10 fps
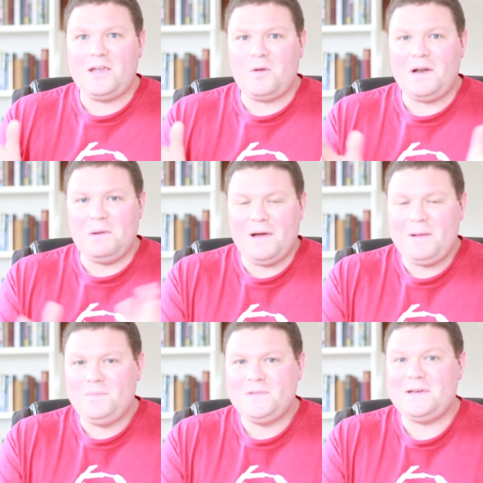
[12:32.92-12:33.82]
go
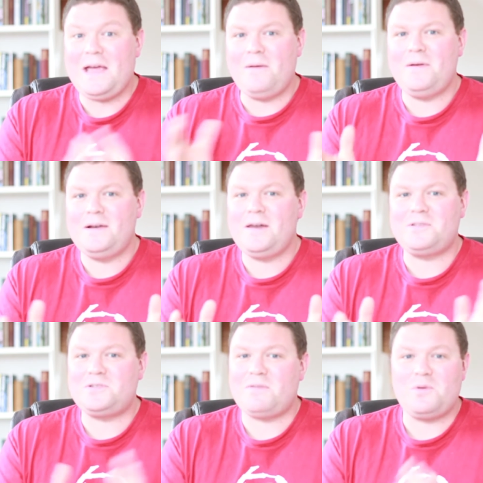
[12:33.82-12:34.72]
anywhere. So yeah, love
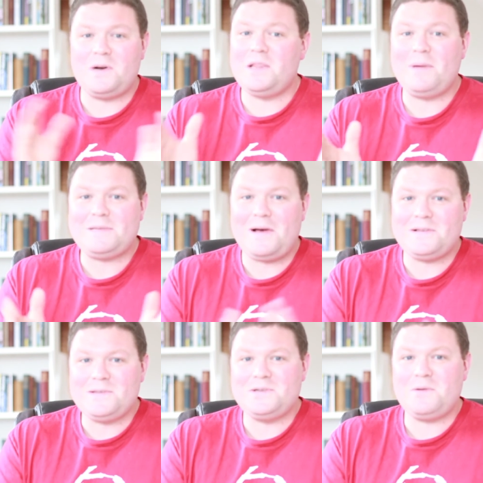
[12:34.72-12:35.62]
to travel, one of the best
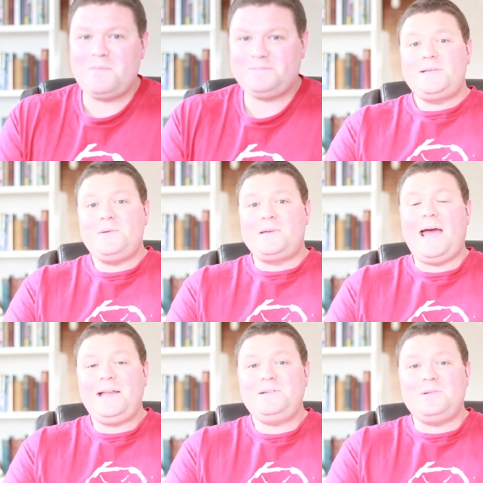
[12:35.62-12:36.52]
parts of the job. So
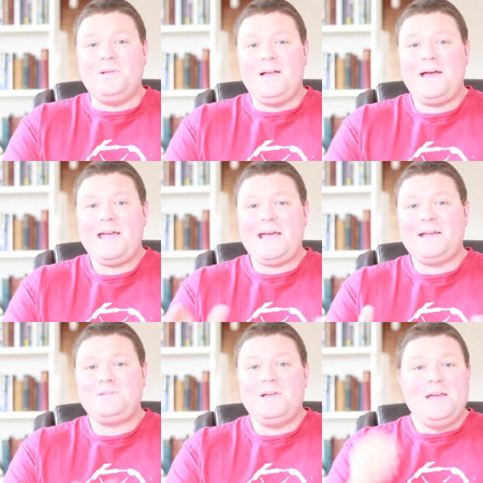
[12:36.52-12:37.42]
Kendall, hey
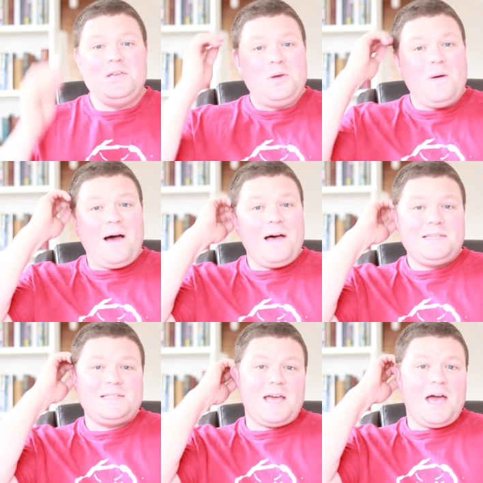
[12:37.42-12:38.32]
Kendall, you
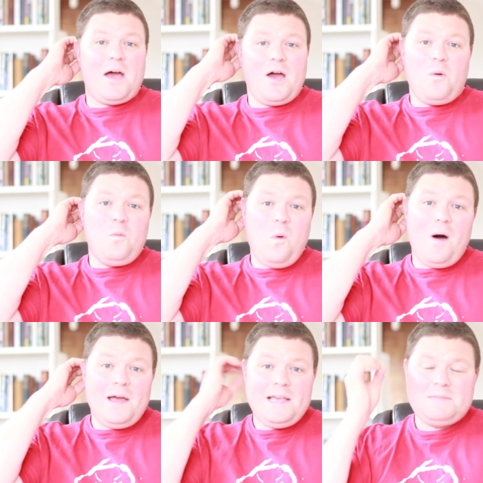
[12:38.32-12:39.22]
asked
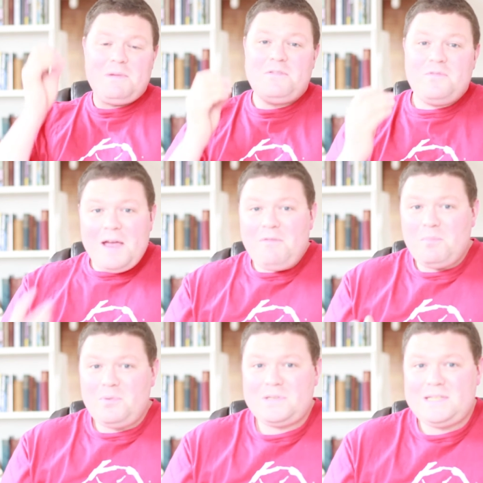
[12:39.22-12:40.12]
what is my
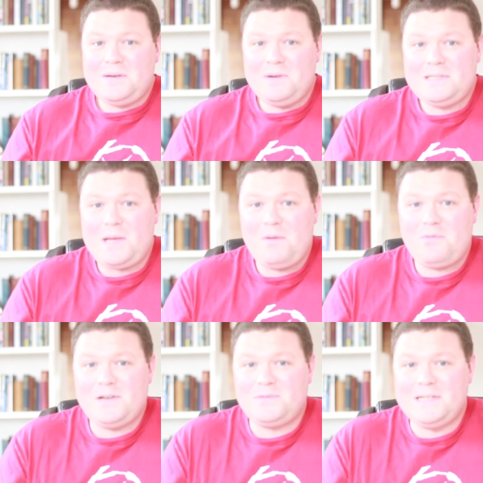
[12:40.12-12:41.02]
favourite book series that I've
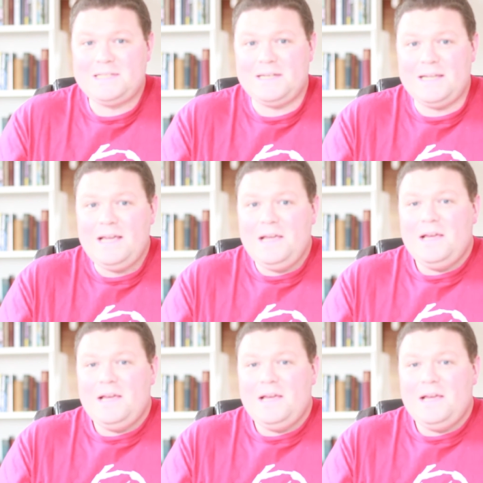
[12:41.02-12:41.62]
read recently?